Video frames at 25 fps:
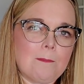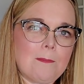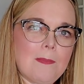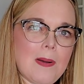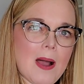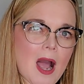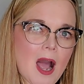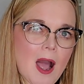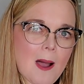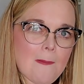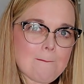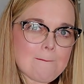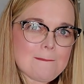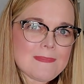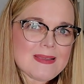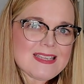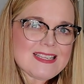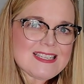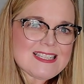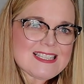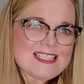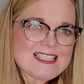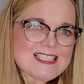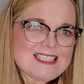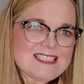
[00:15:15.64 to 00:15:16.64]

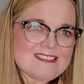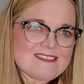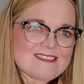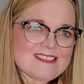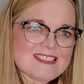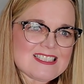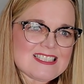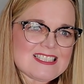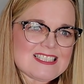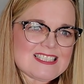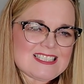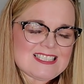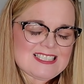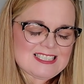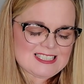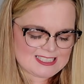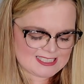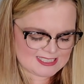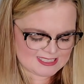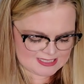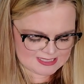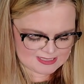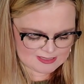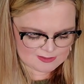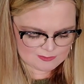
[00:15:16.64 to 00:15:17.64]
popping out her
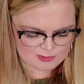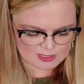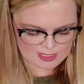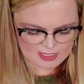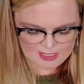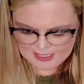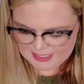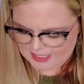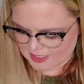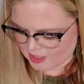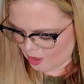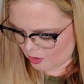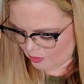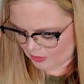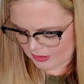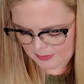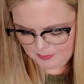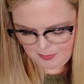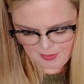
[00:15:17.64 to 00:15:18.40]
eye. Well, I could only